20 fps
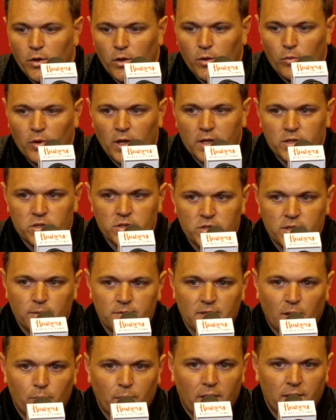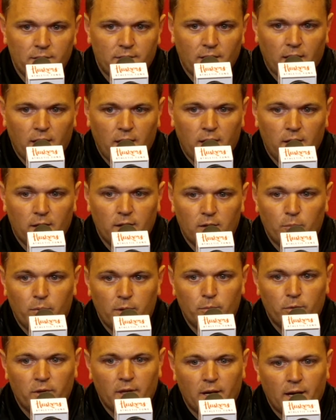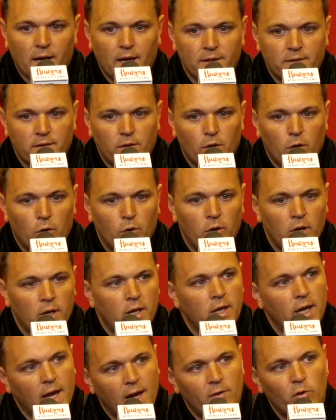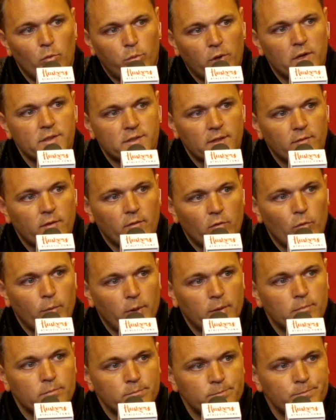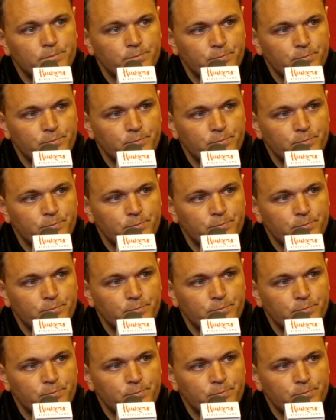know, the relationships I maintain and the people that I got to know every place I've ever been.